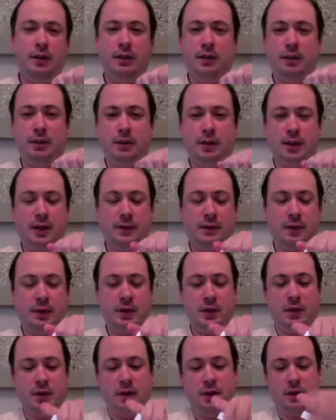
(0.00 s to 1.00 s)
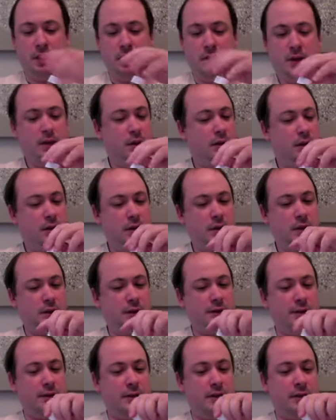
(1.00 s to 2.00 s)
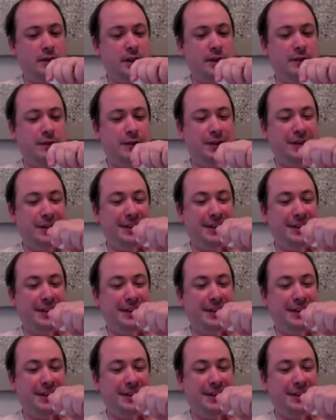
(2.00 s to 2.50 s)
Let's give it a little sniff.